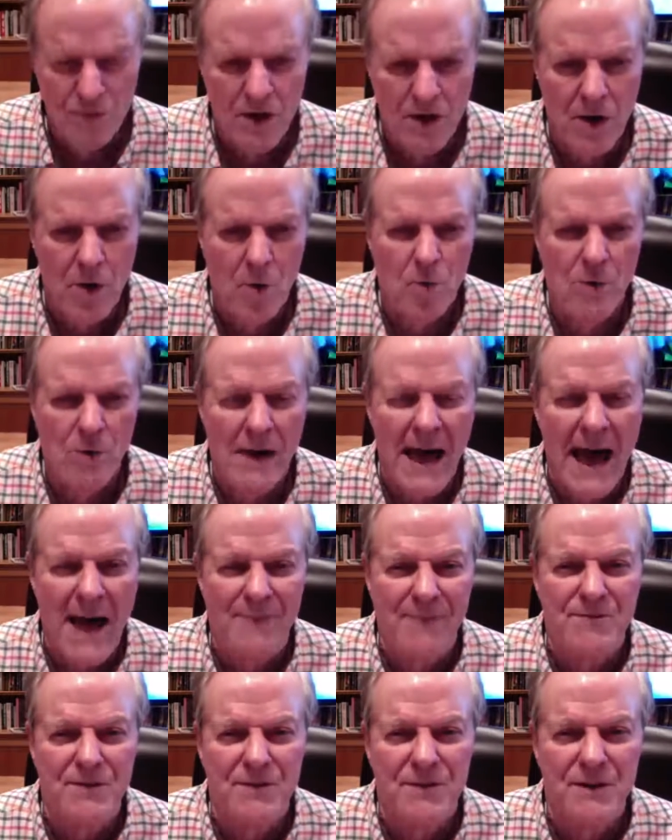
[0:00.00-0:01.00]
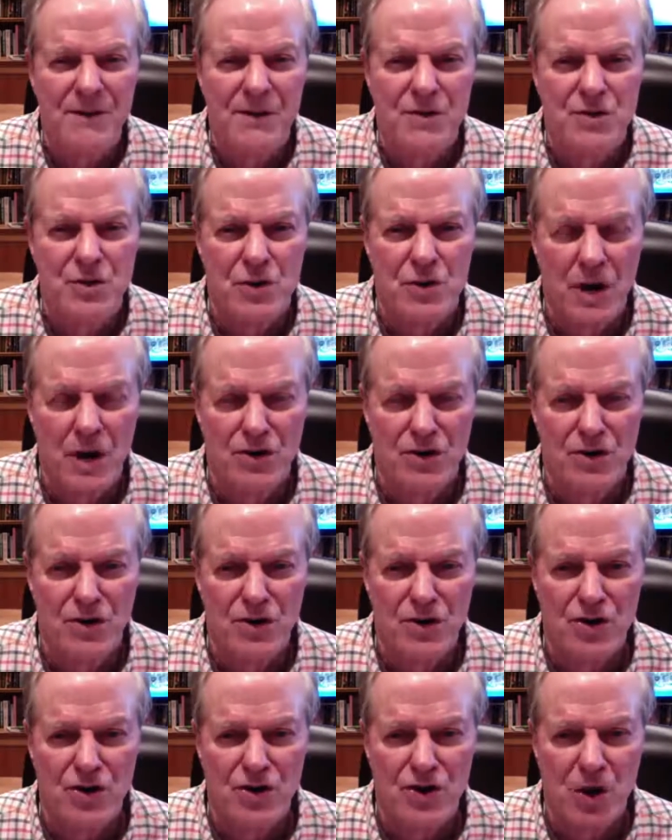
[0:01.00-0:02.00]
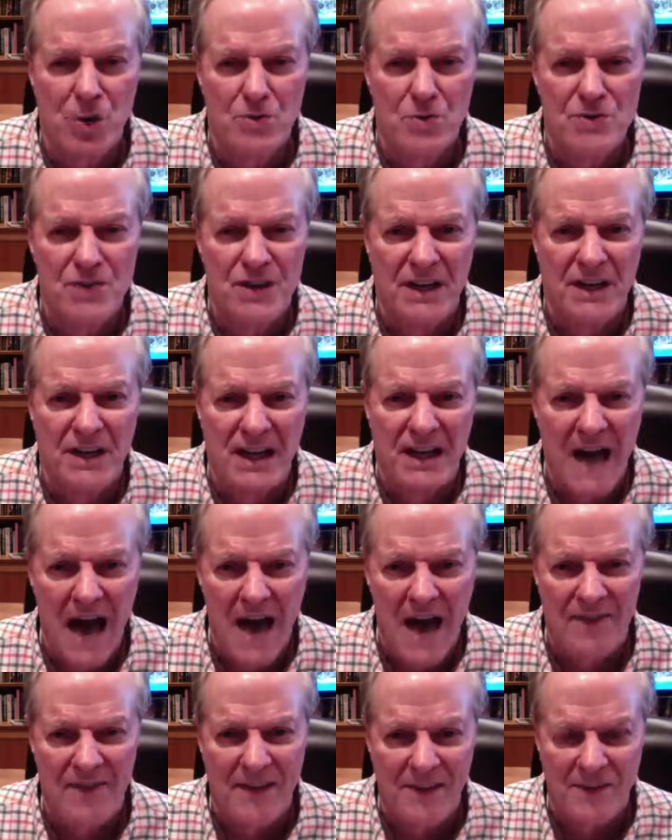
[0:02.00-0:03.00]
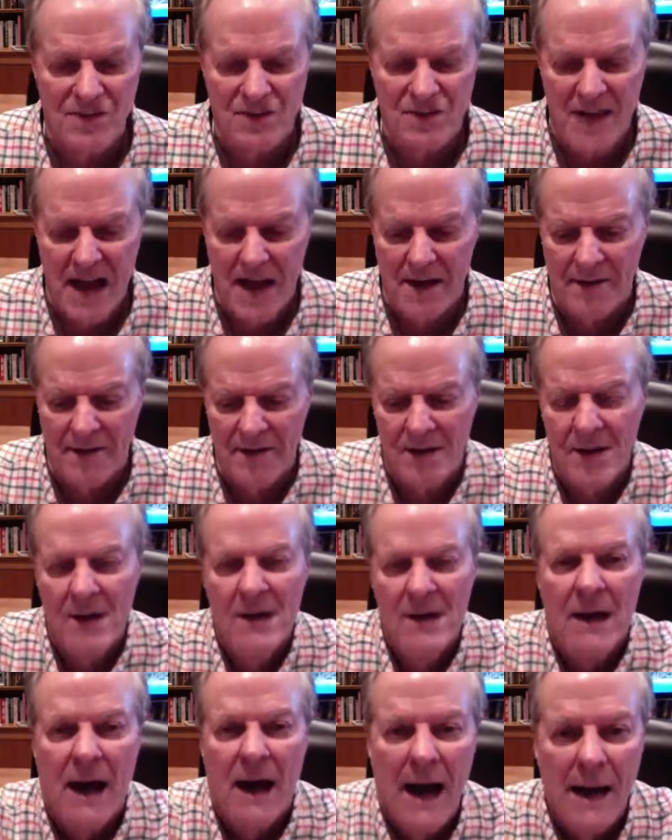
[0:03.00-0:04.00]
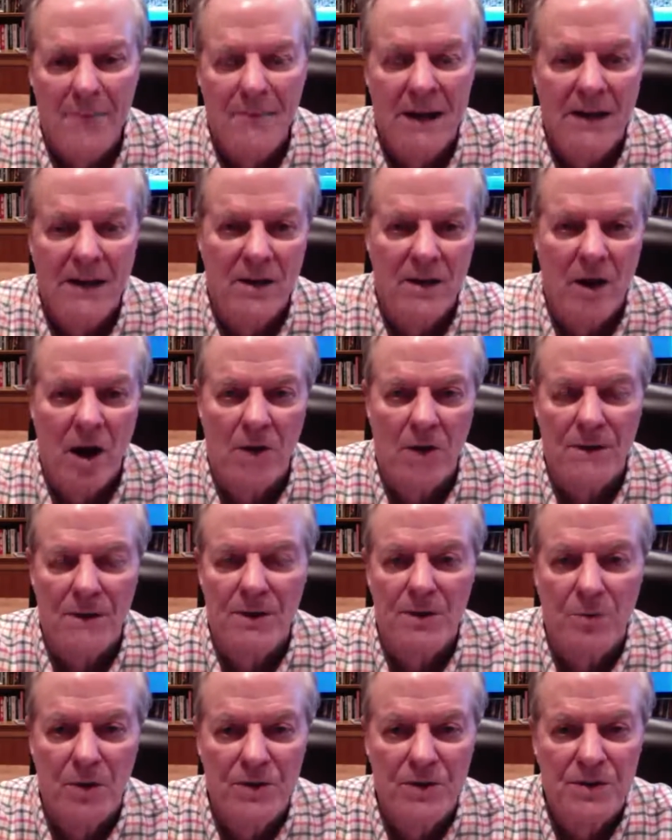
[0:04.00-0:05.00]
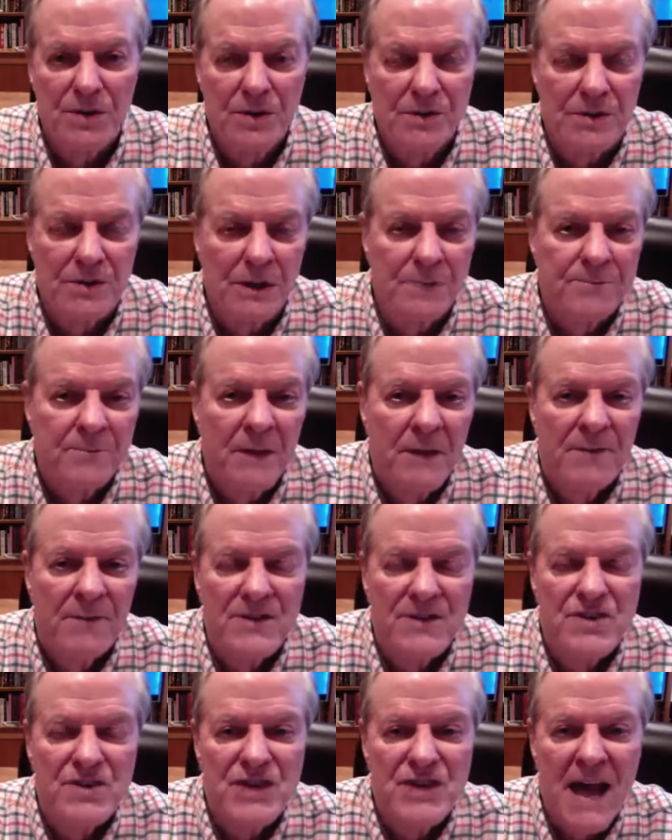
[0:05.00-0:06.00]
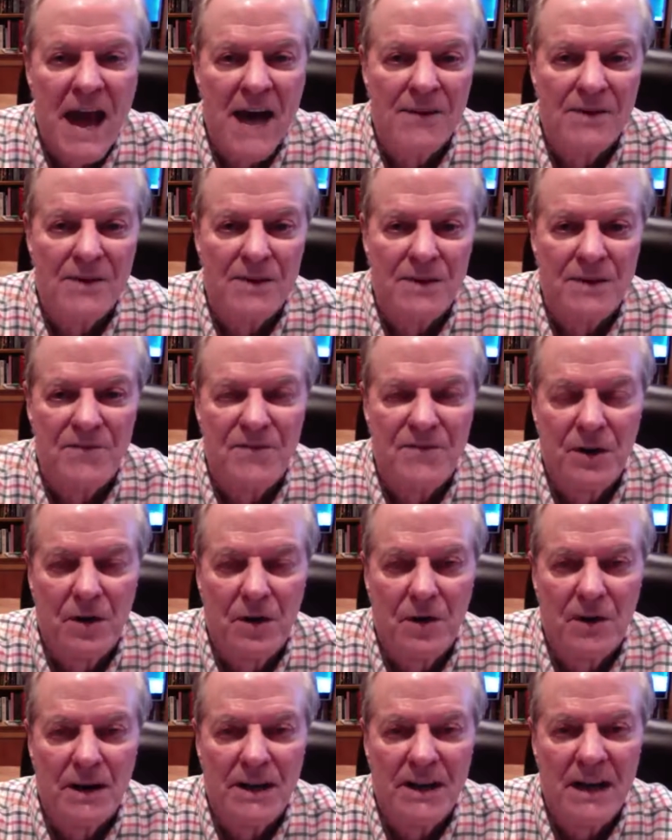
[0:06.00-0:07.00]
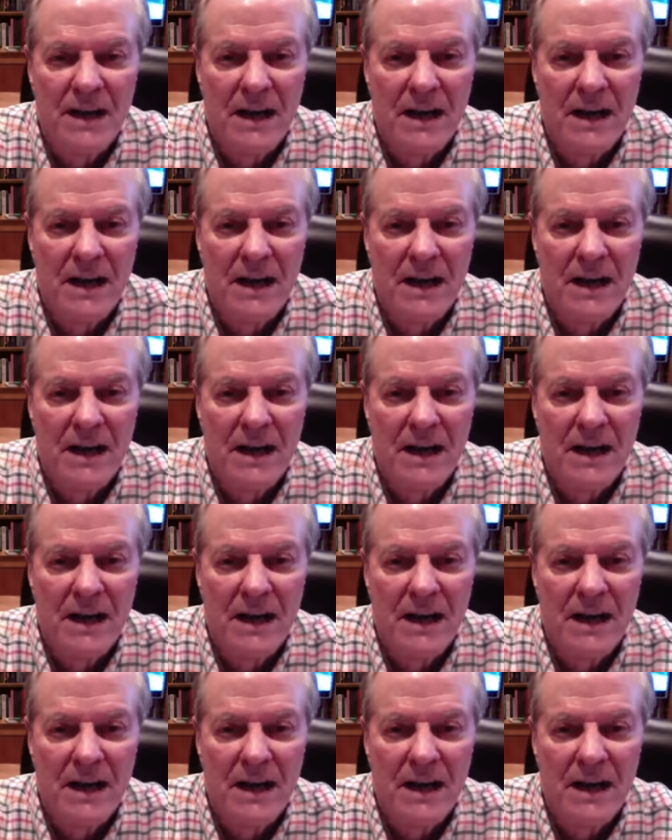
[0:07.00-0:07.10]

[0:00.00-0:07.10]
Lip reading: though, after the destruction shows the Gothic South. I'd make an argument with you that The Sound and the Fury,